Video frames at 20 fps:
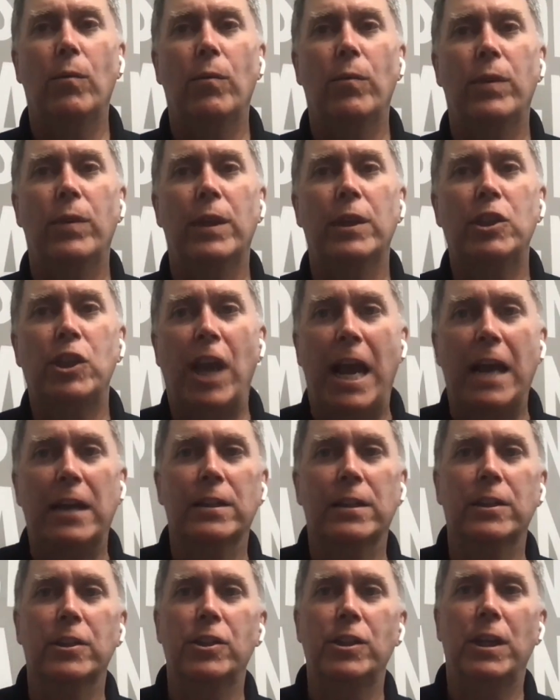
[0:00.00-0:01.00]
the
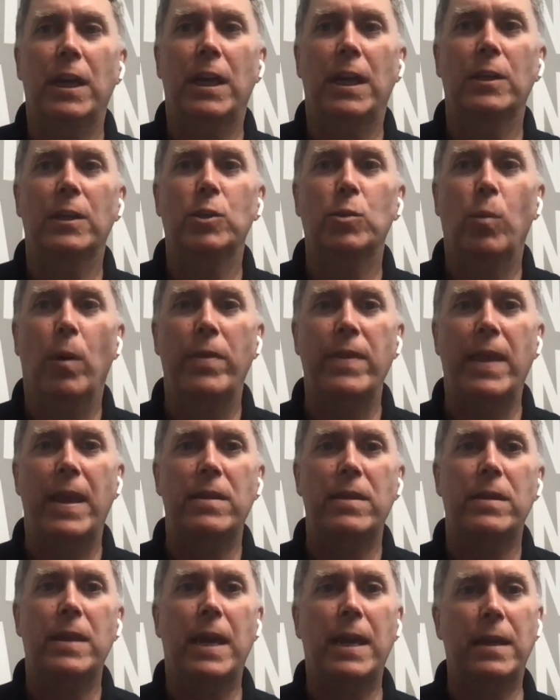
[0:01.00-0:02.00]
challenge is when they
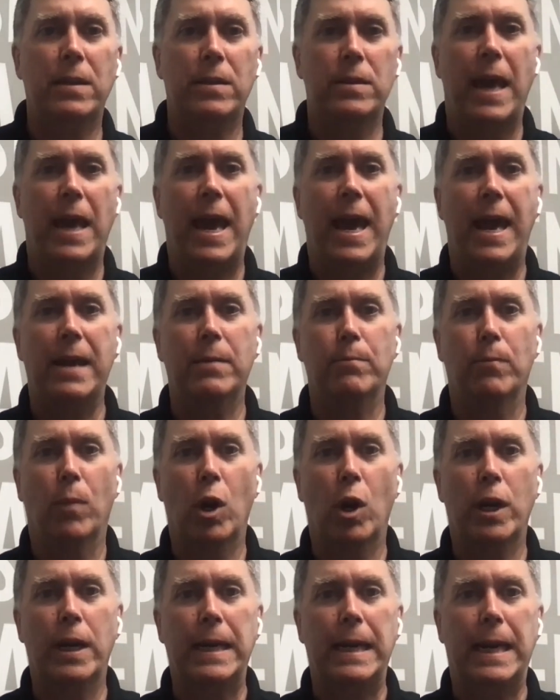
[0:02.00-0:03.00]
think that
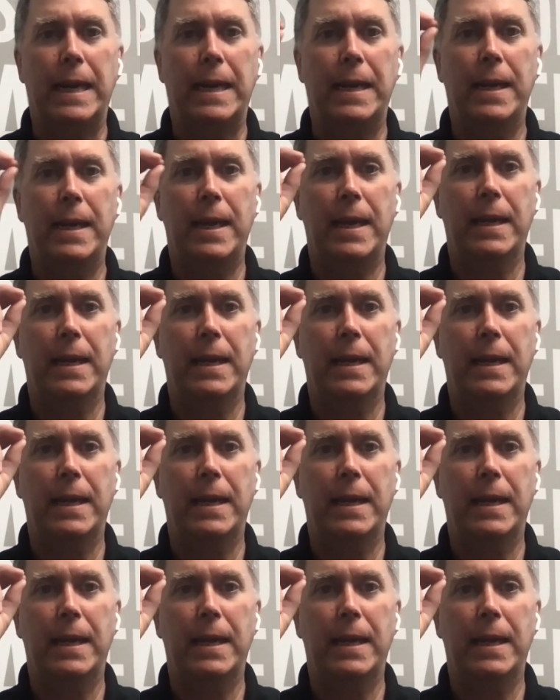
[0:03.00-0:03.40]
marketing